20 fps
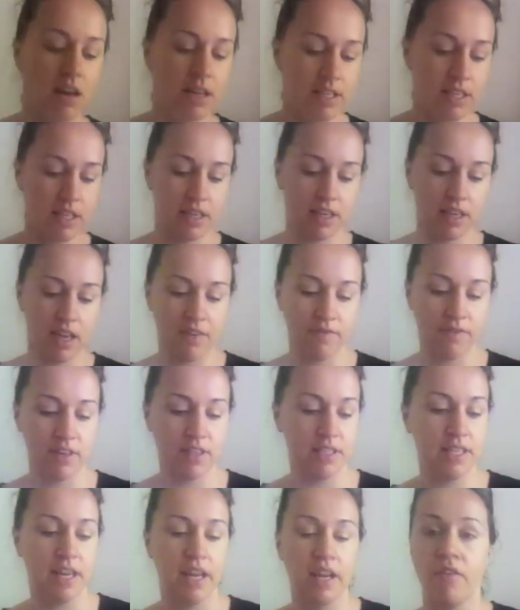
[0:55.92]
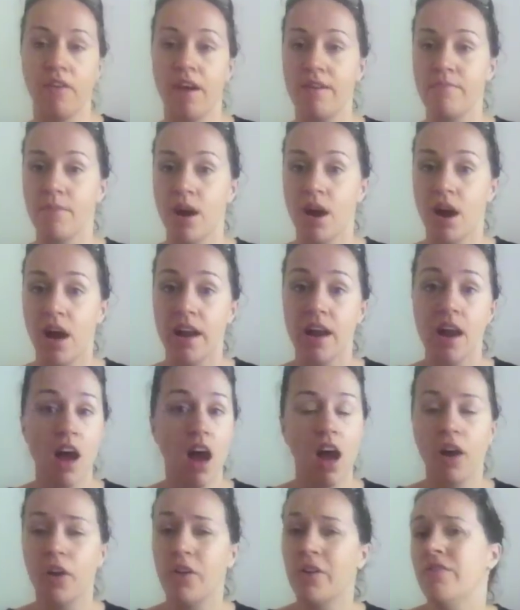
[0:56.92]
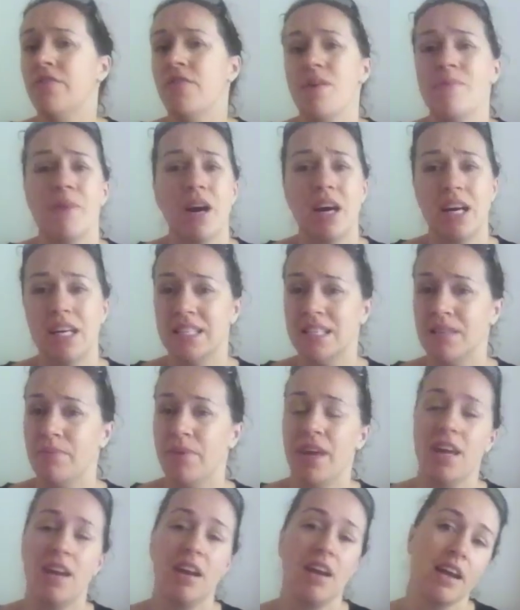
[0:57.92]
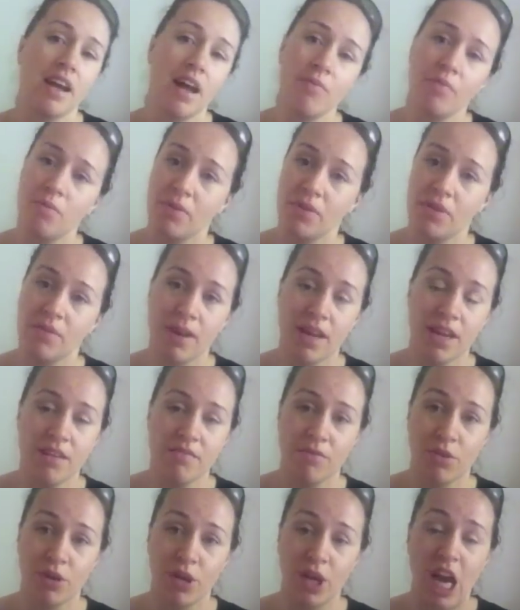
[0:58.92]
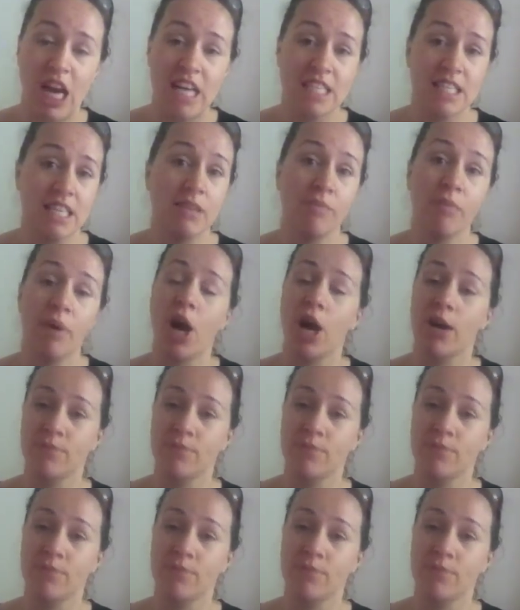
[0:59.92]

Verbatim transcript: I didn't even decorate mine. I couldn't find my icing pan. I can't be bothered making royal icing, but